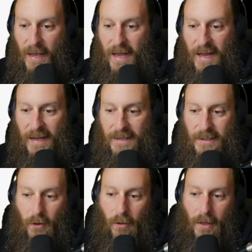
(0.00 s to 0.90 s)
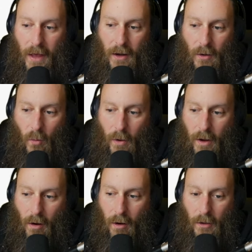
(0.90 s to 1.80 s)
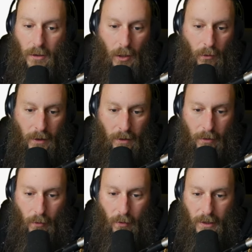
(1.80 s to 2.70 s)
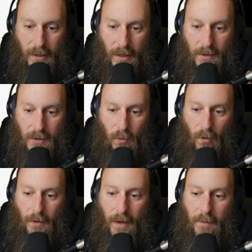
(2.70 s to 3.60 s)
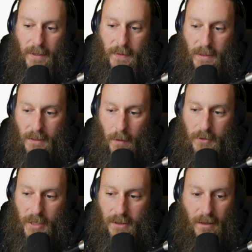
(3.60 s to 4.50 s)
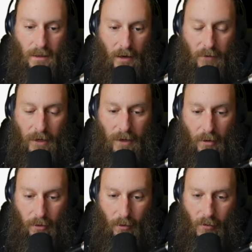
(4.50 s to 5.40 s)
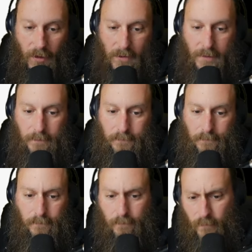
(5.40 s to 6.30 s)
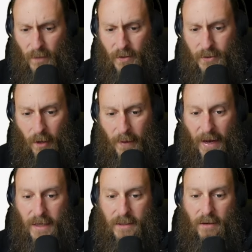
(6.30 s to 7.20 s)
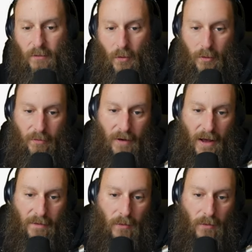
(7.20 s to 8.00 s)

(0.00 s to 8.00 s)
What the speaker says: Until then, we are lower in authority in this world and must be subject to the governing authorities. Psalm 8, 4 through 5.